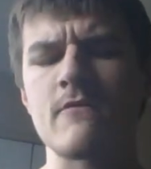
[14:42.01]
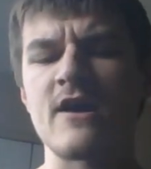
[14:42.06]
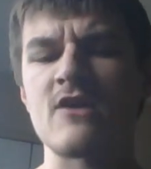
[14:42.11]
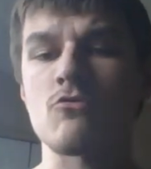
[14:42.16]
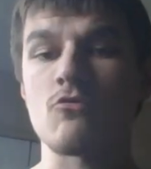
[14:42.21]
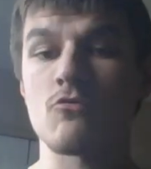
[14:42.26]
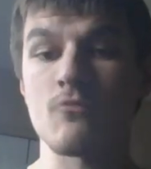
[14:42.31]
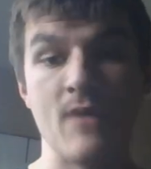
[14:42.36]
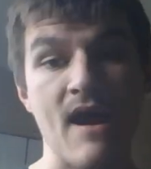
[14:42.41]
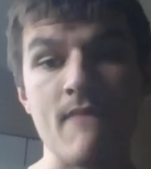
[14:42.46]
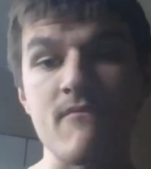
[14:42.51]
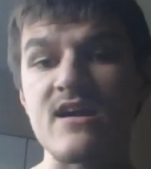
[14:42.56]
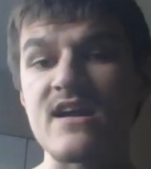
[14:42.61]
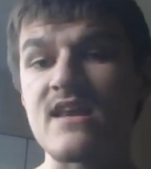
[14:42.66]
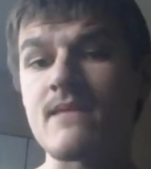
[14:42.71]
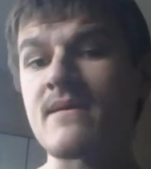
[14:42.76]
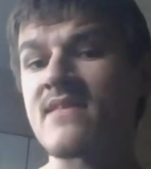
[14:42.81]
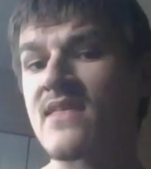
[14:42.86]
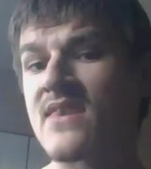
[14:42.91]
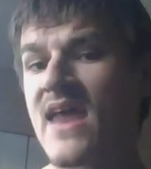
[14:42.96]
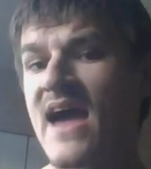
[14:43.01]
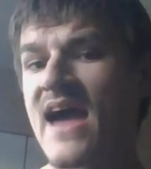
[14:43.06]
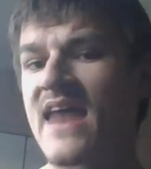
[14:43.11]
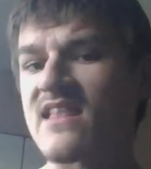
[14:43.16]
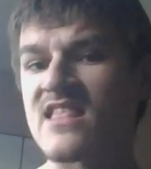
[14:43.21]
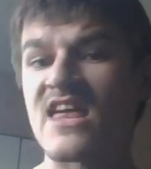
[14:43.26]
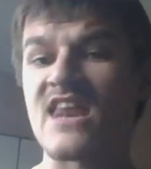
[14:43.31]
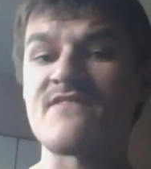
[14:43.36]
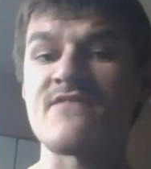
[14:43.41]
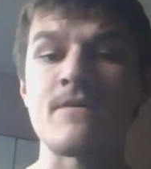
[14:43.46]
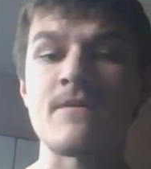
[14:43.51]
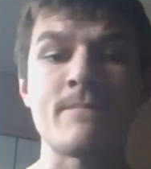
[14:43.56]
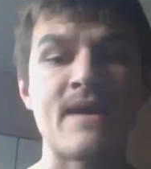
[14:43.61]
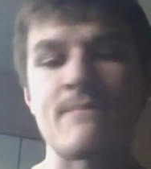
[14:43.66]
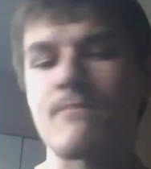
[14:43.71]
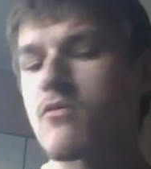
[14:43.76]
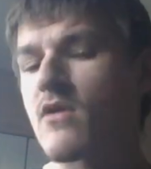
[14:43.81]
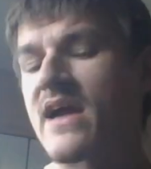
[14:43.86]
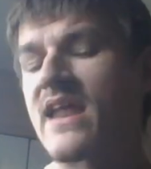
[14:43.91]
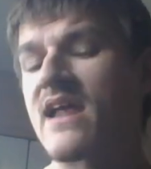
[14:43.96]
race was probably going to be in the 9 to 10 if it had
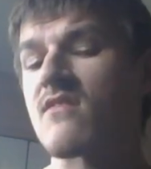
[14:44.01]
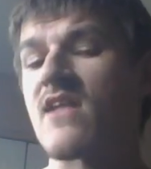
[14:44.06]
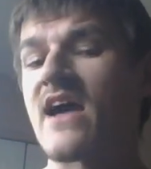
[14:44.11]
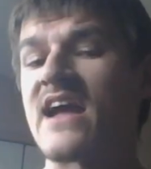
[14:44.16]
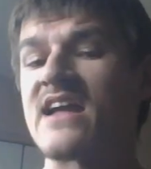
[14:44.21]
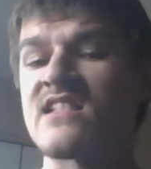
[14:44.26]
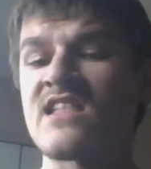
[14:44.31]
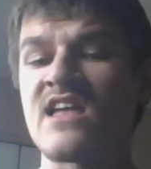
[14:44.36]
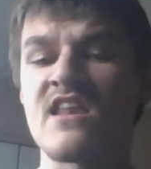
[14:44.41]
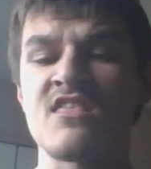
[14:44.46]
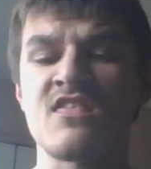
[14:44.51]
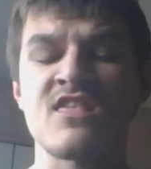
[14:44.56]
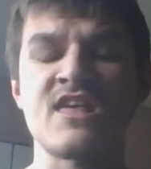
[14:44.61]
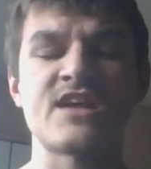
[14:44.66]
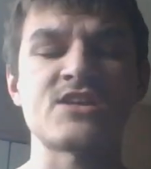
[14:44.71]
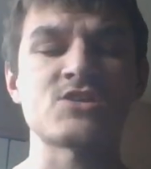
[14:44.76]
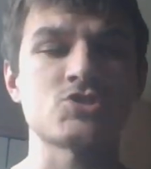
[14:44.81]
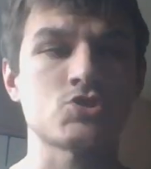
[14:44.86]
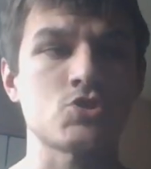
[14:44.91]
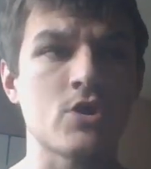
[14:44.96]
been played out like it did in stage